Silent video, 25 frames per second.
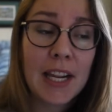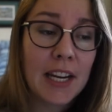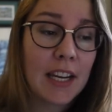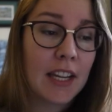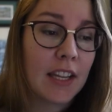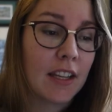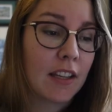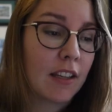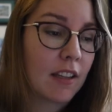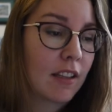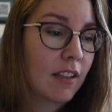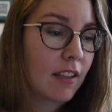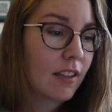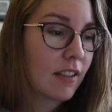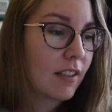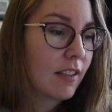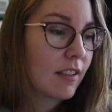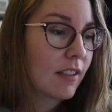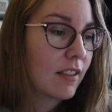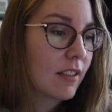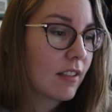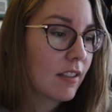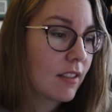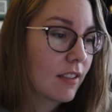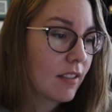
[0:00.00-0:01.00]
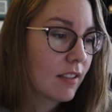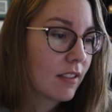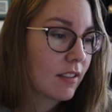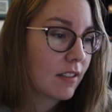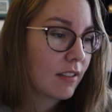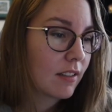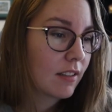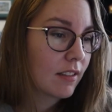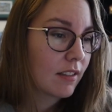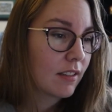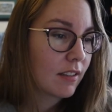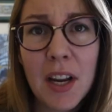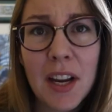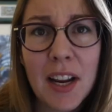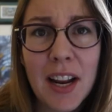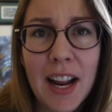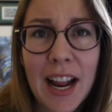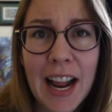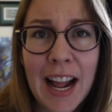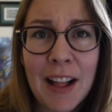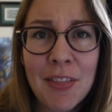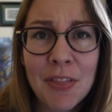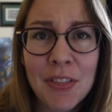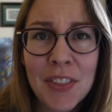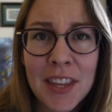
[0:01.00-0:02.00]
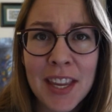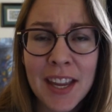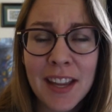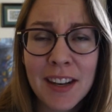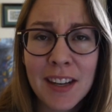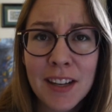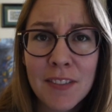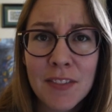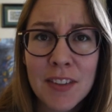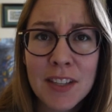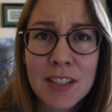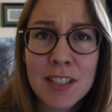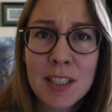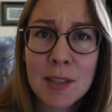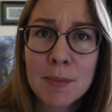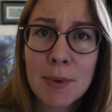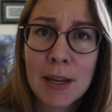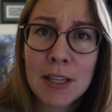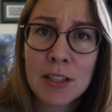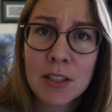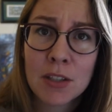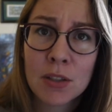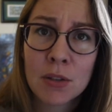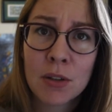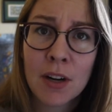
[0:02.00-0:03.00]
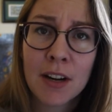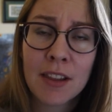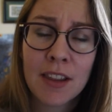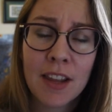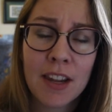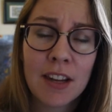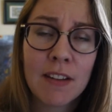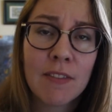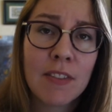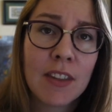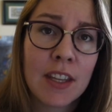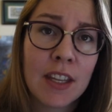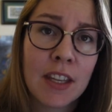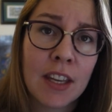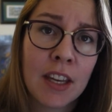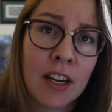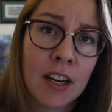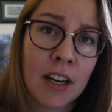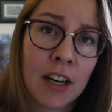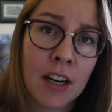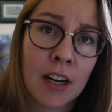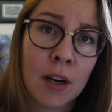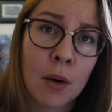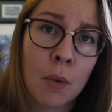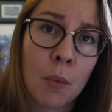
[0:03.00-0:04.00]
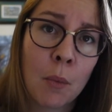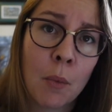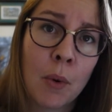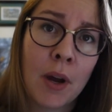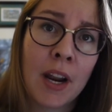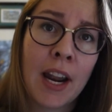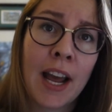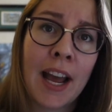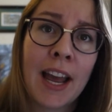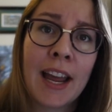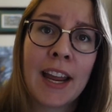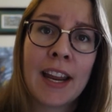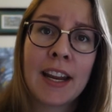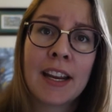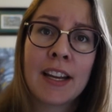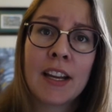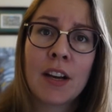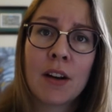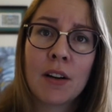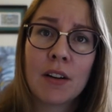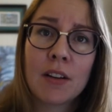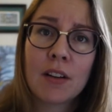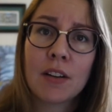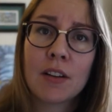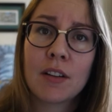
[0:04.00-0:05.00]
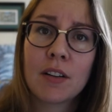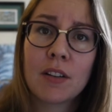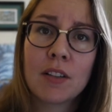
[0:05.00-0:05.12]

planning. So at the end of the semester or at the end of the year, what I